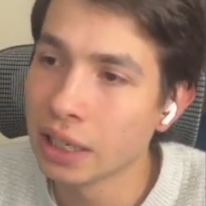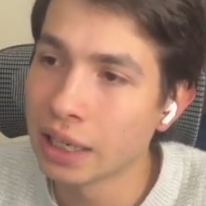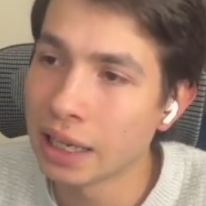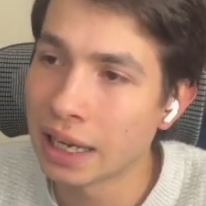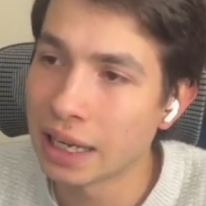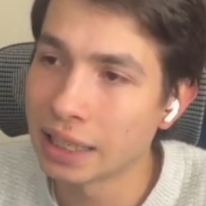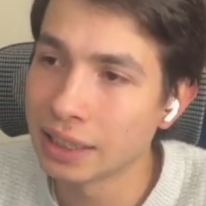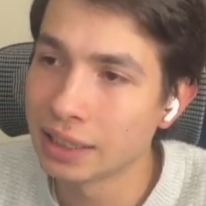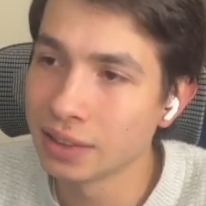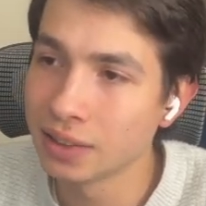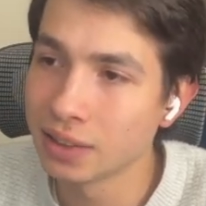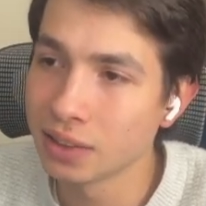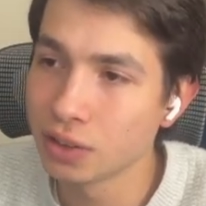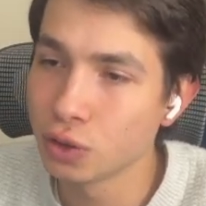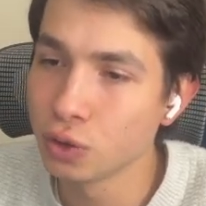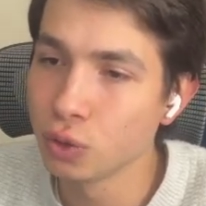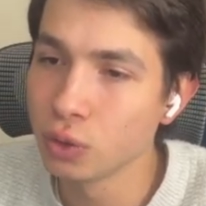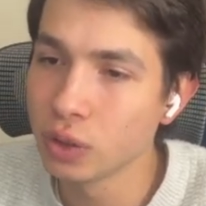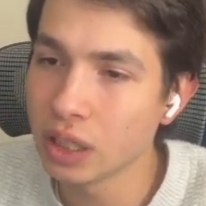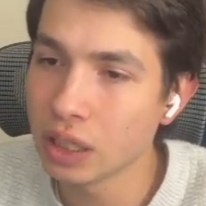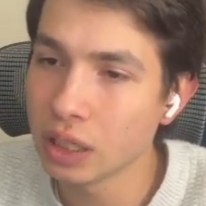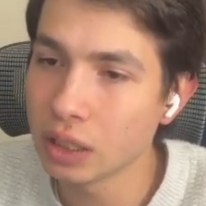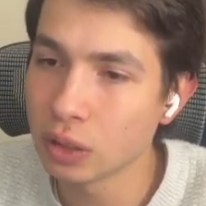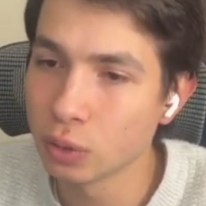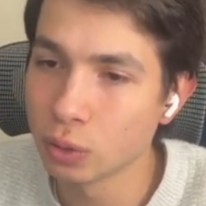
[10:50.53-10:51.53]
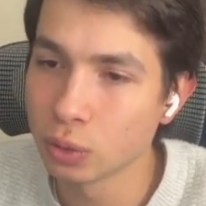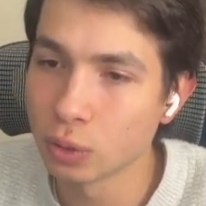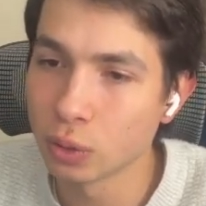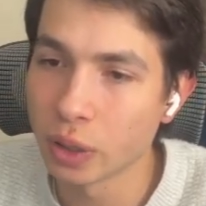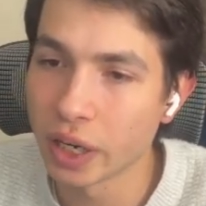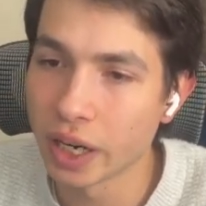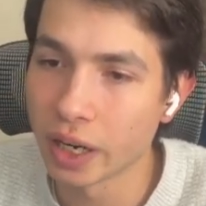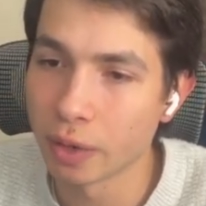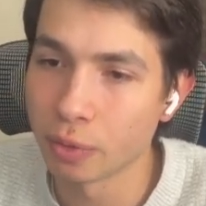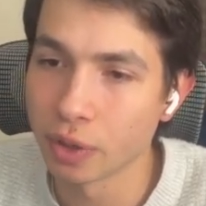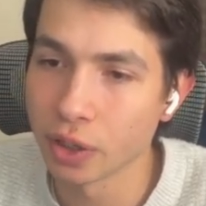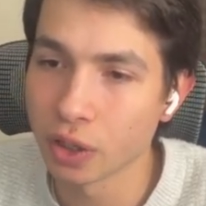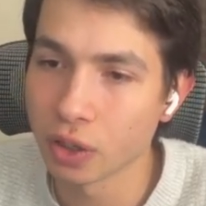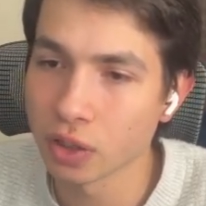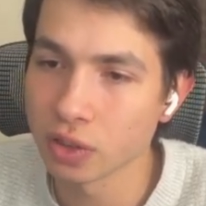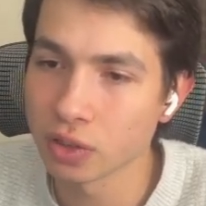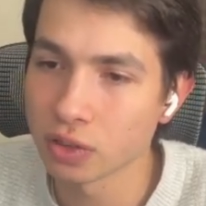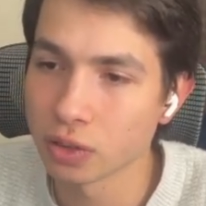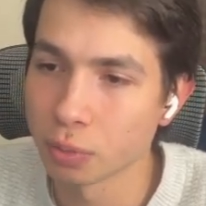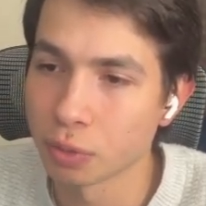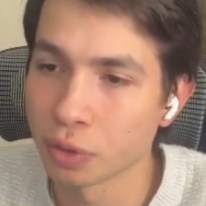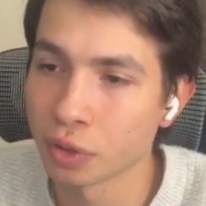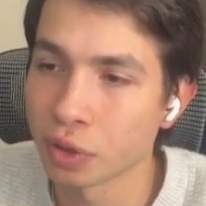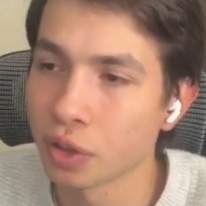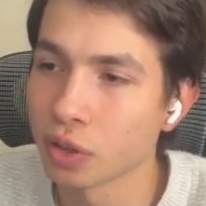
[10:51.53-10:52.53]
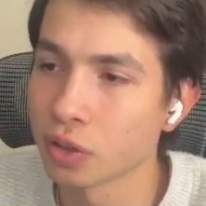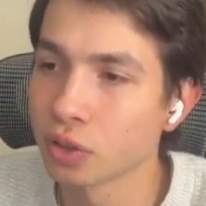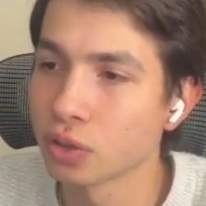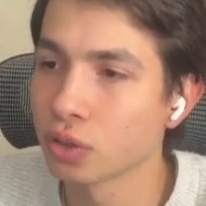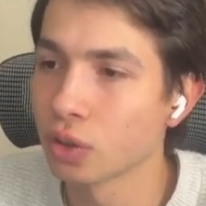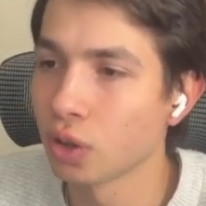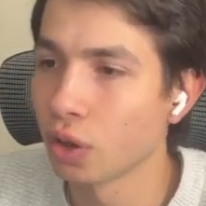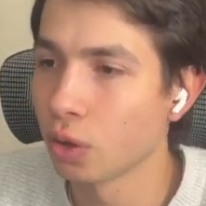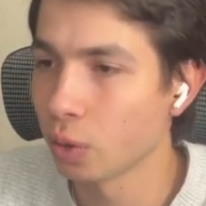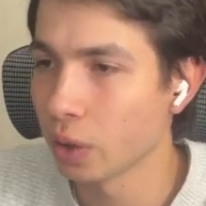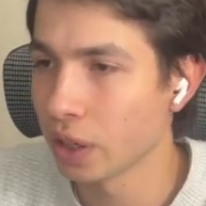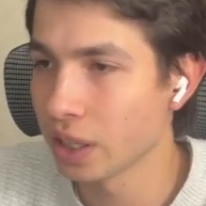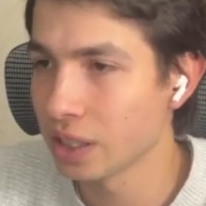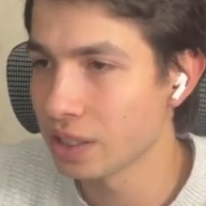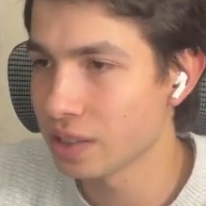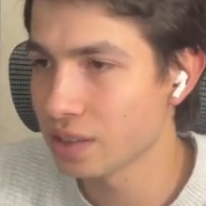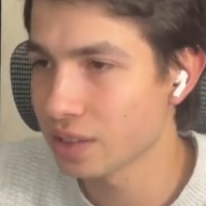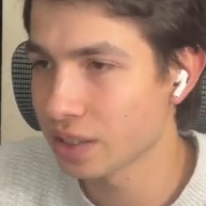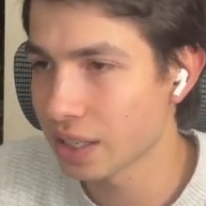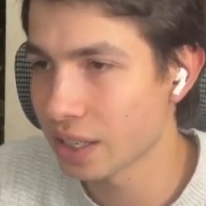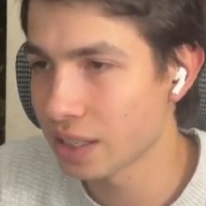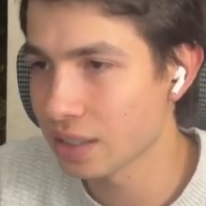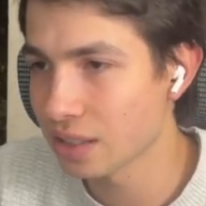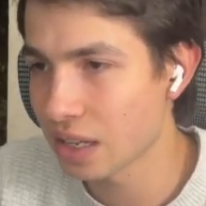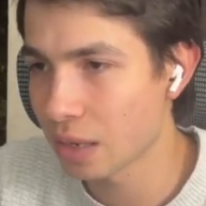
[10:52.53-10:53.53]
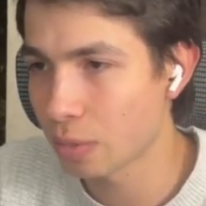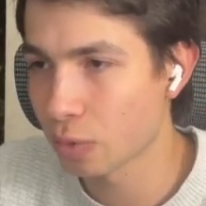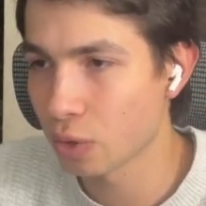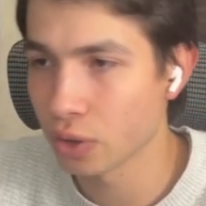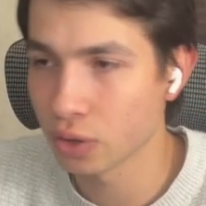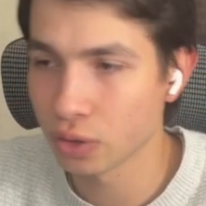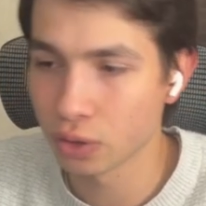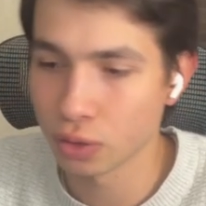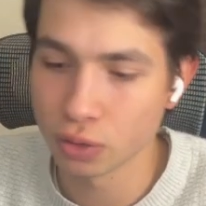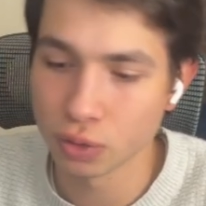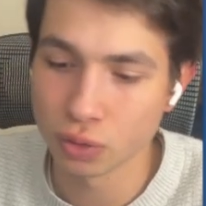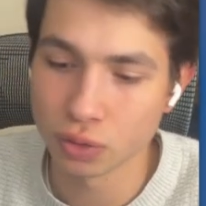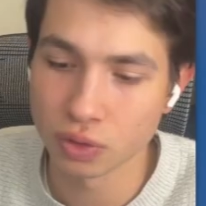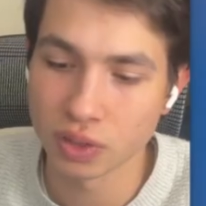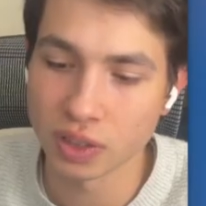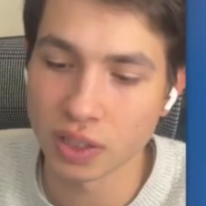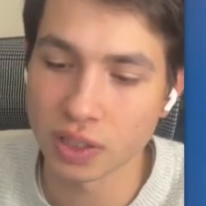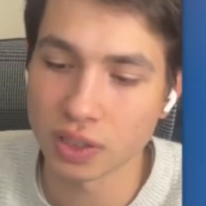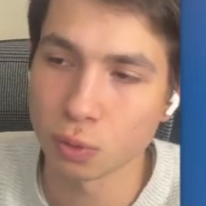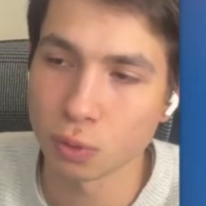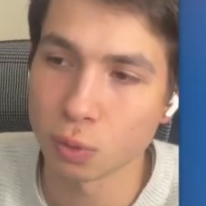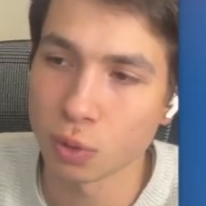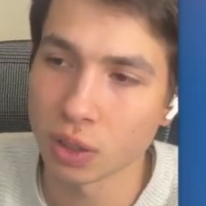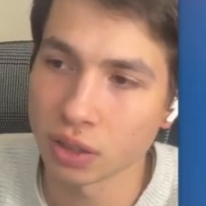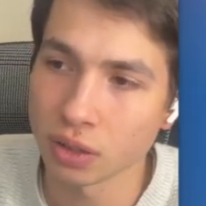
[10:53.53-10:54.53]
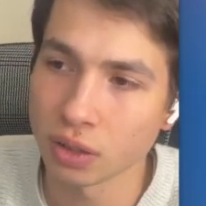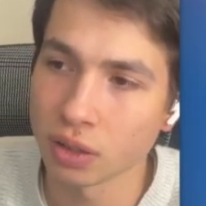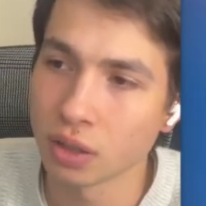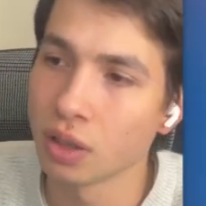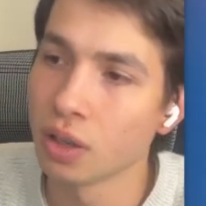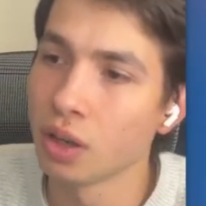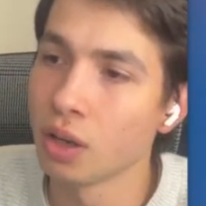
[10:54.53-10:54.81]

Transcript: And this is unique to every customer. So in this case, I'm going to use this one.